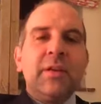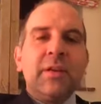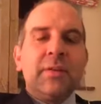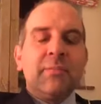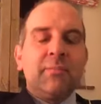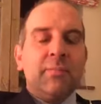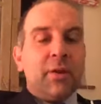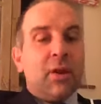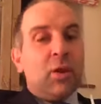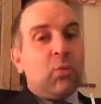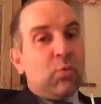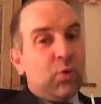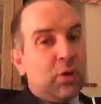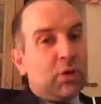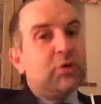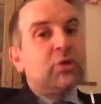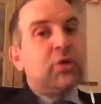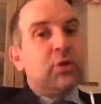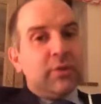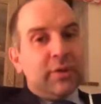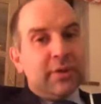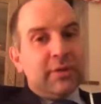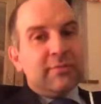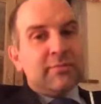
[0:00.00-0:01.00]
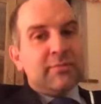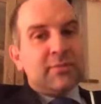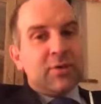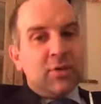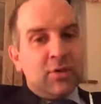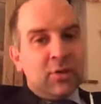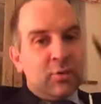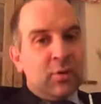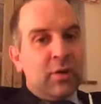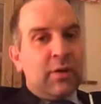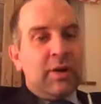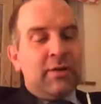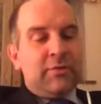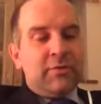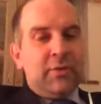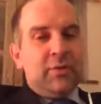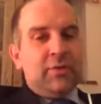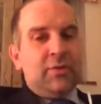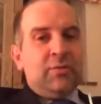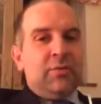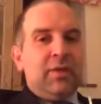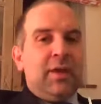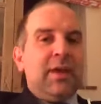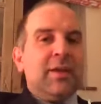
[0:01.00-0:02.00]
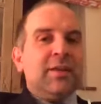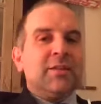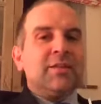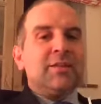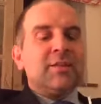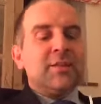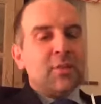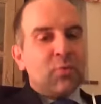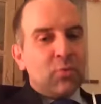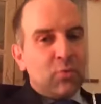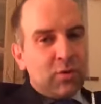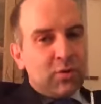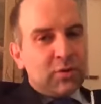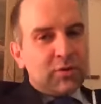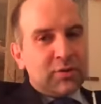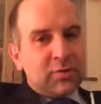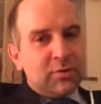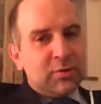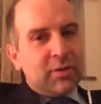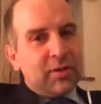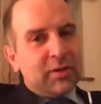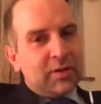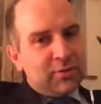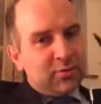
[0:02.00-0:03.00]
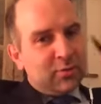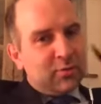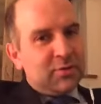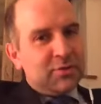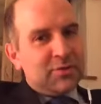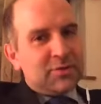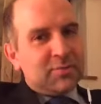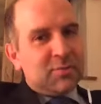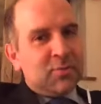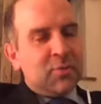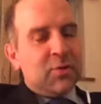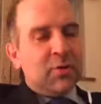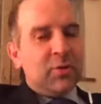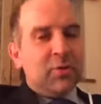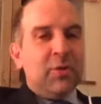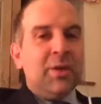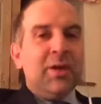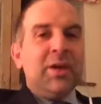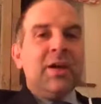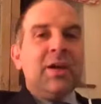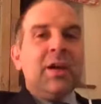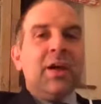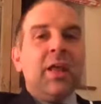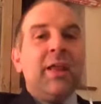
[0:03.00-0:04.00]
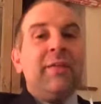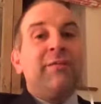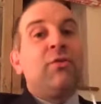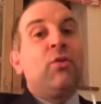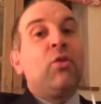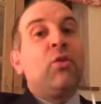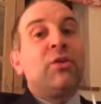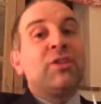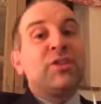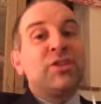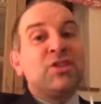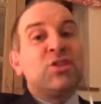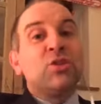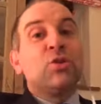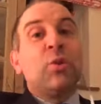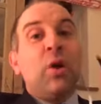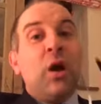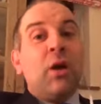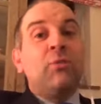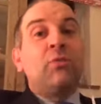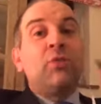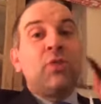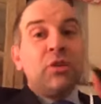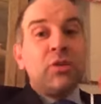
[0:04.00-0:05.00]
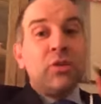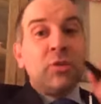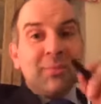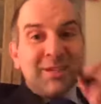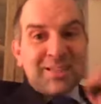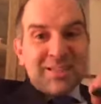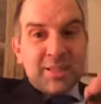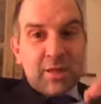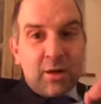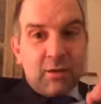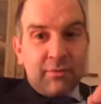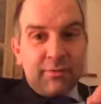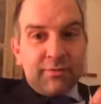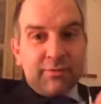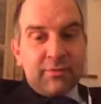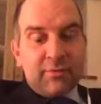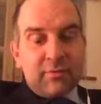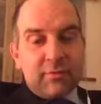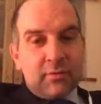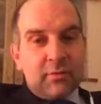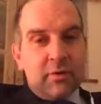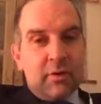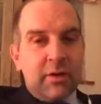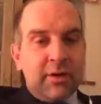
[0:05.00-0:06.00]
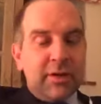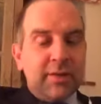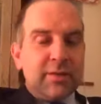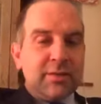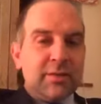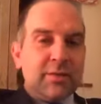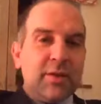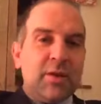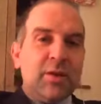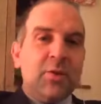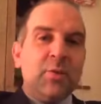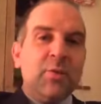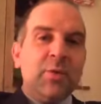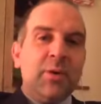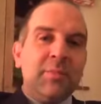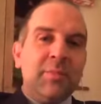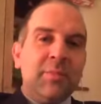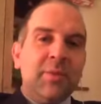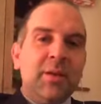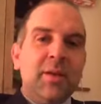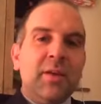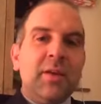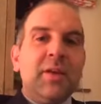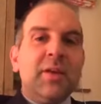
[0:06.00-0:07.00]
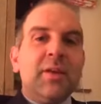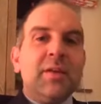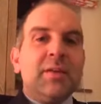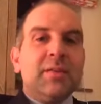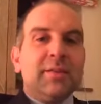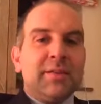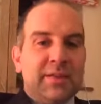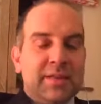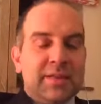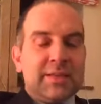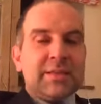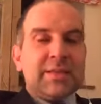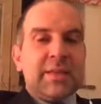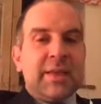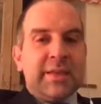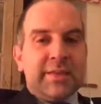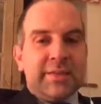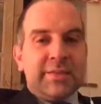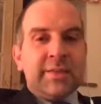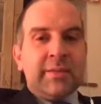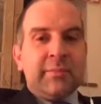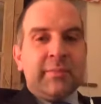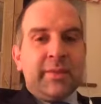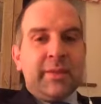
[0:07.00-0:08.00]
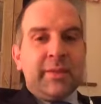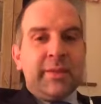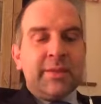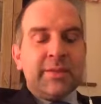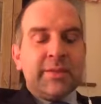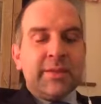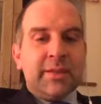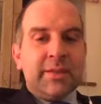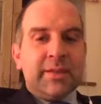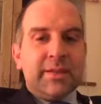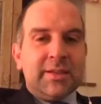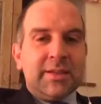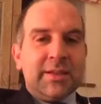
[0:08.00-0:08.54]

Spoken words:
But I will do it, so you won't have to do that, because I will do it. I'll do it tomorrow. And if Laura doesn't do it, I'm going to do it myself, all right? So that's saying something, isn't it?